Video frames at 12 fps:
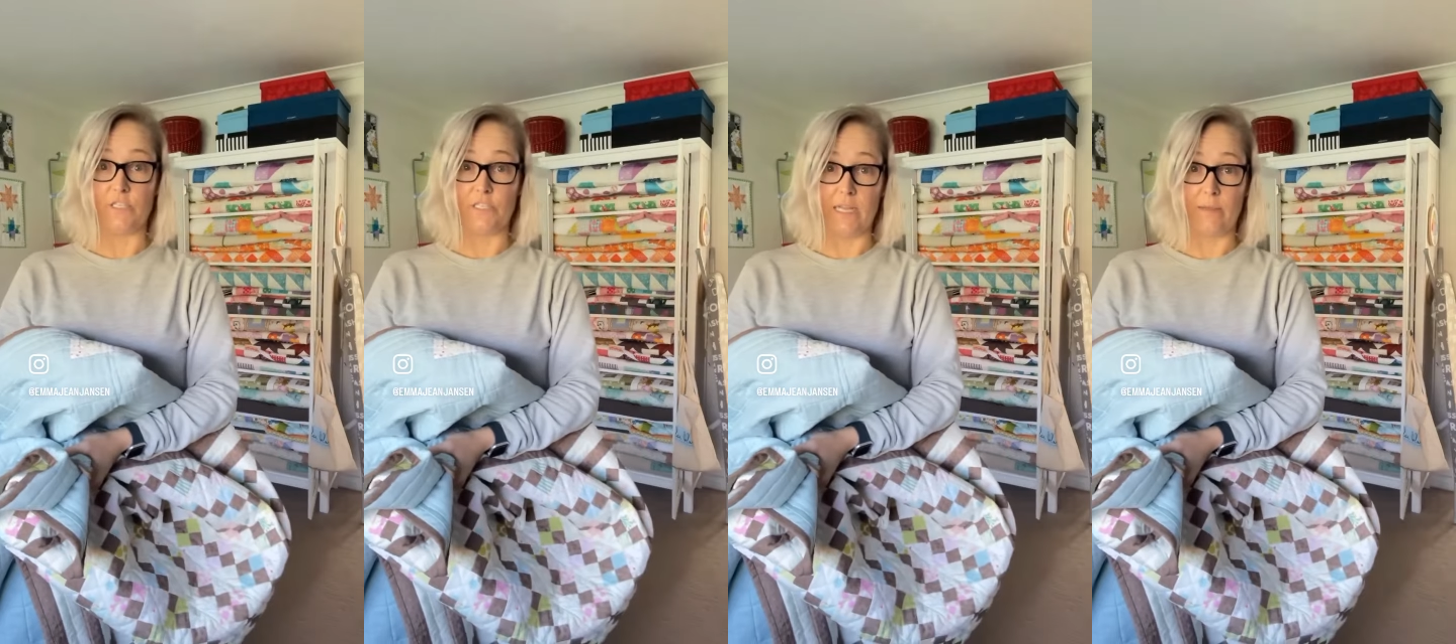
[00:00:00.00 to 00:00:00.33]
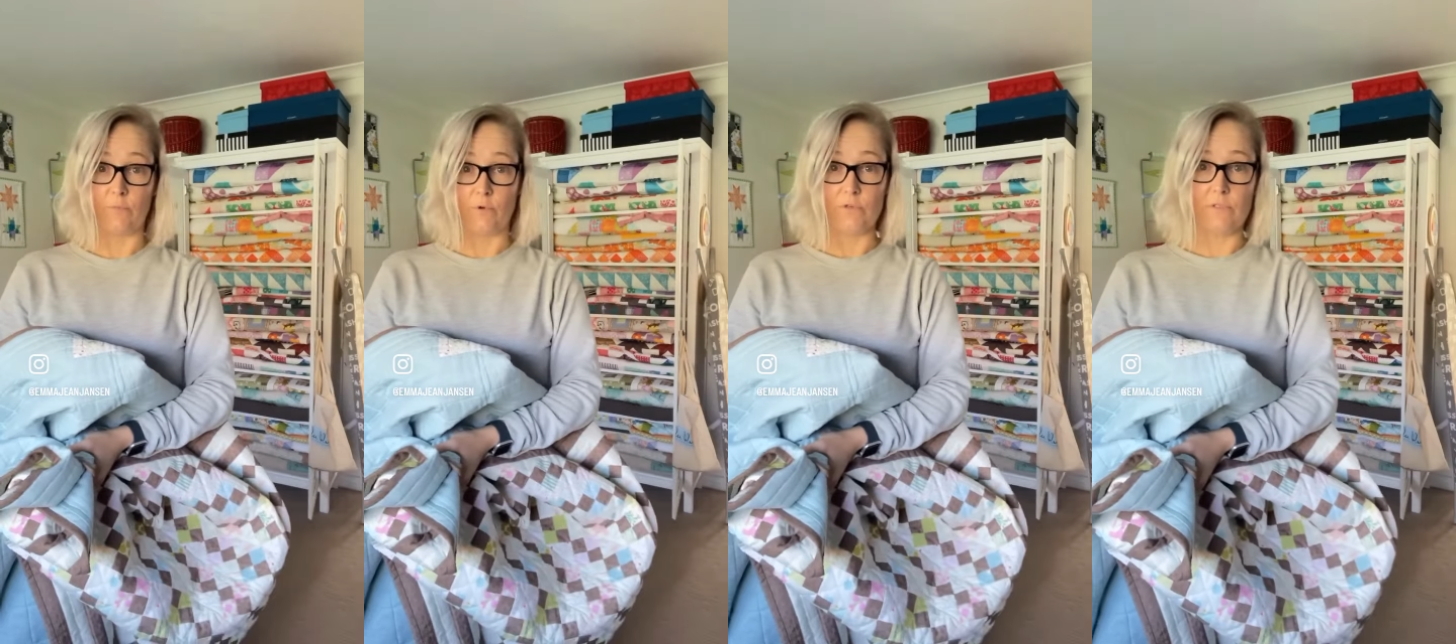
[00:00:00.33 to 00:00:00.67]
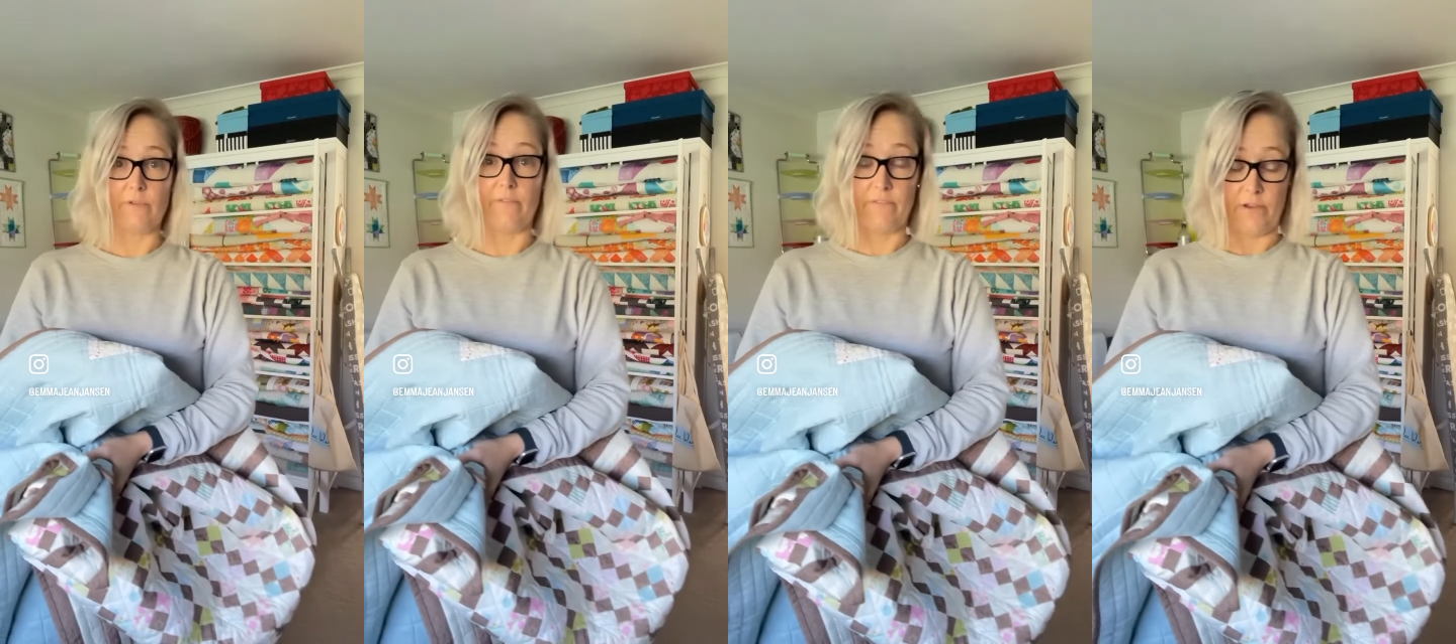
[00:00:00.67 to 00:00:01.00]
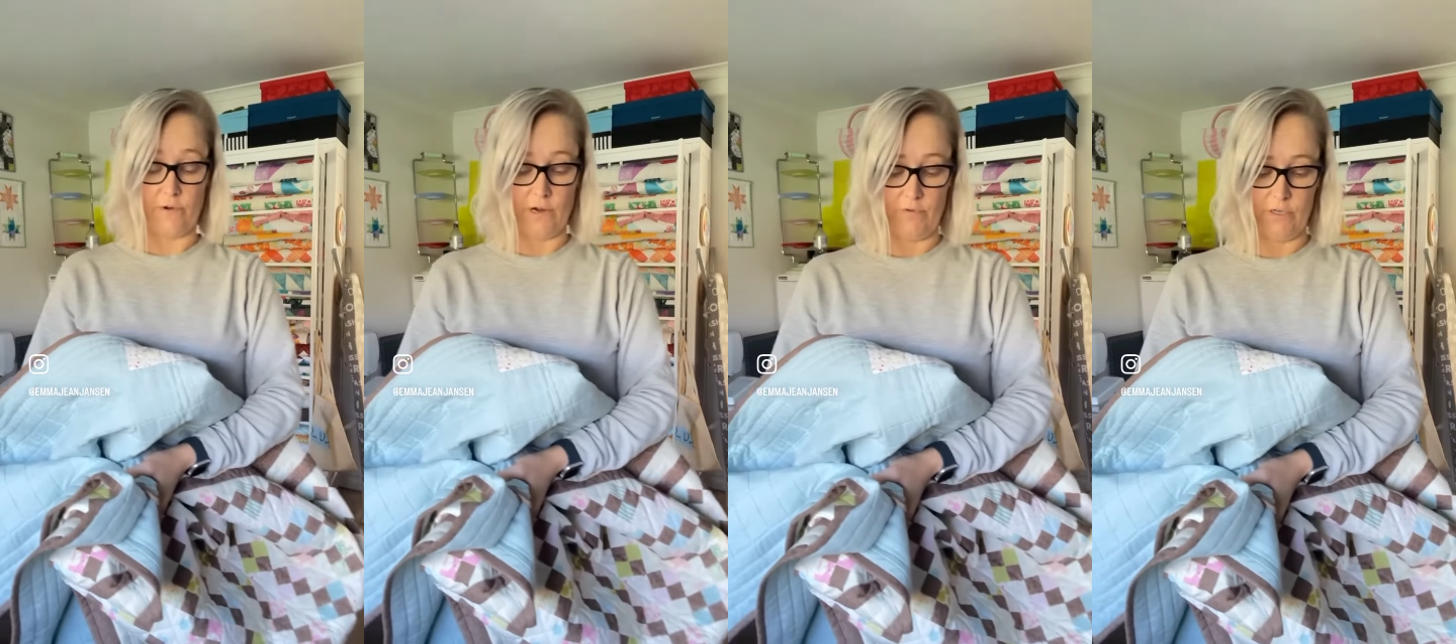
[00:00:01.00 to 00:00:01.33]
Stamp Quilt.
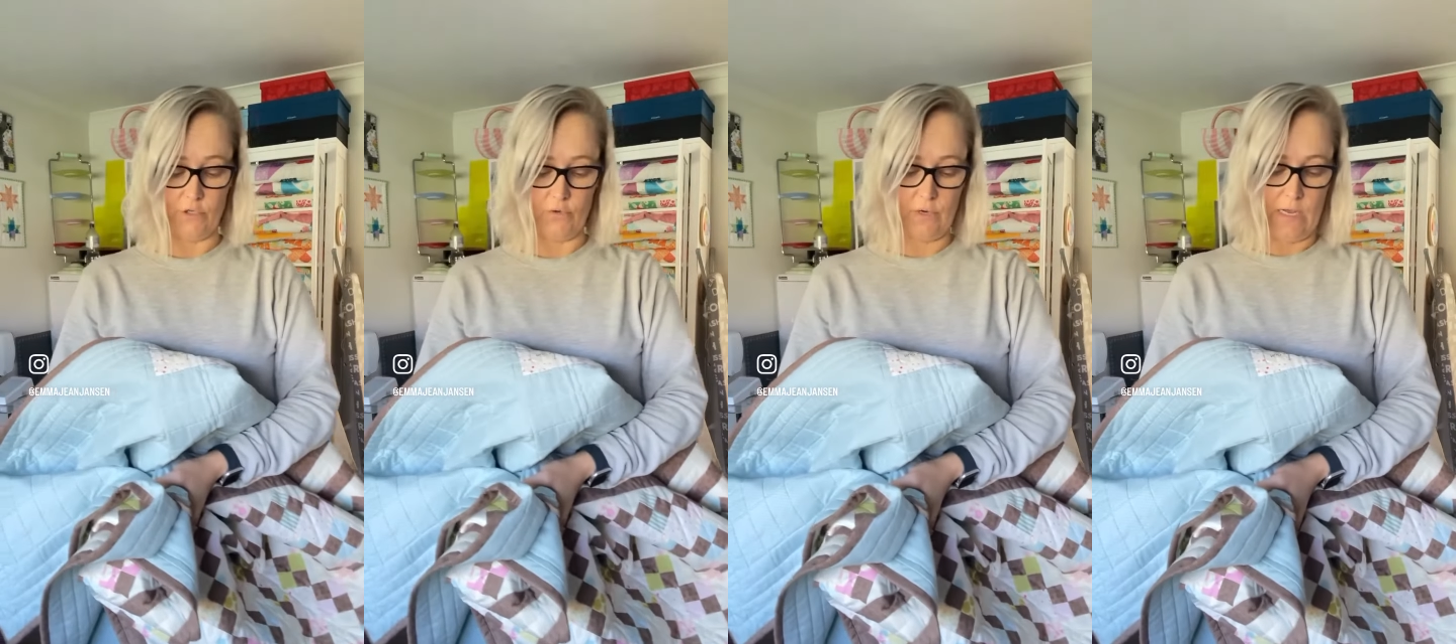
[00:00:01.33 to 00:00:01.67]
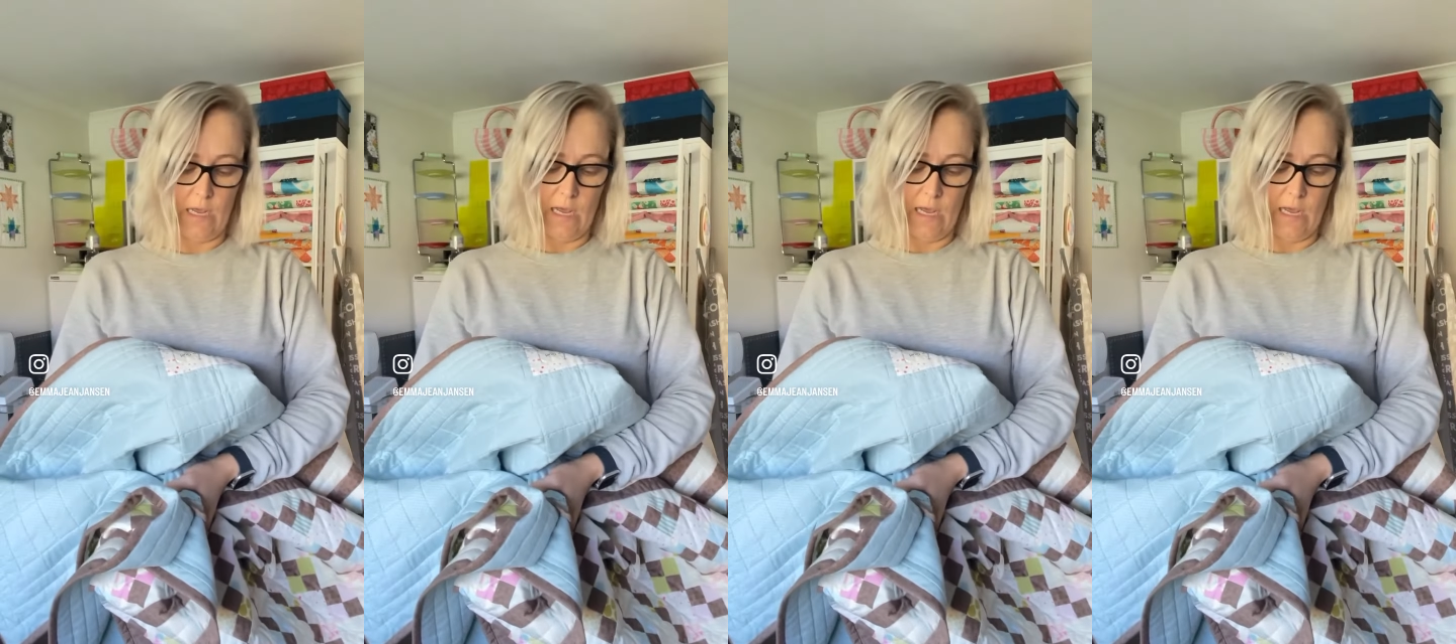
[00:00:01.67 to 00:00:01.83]
Very original.